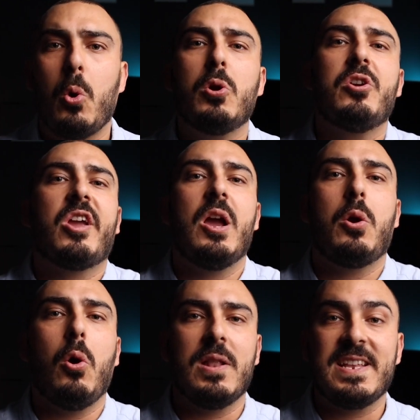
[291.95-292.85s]
or you can
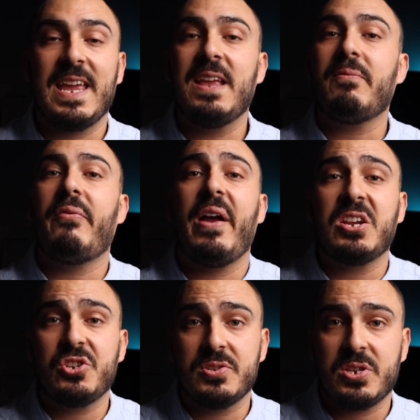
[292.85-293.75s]
call it
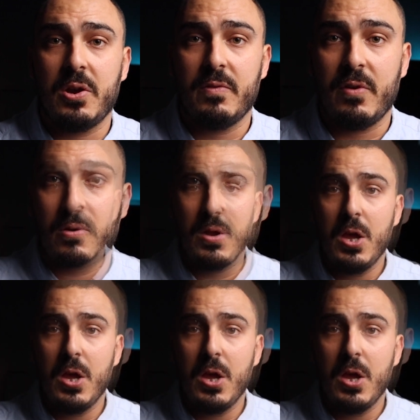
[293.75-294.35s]
infection server,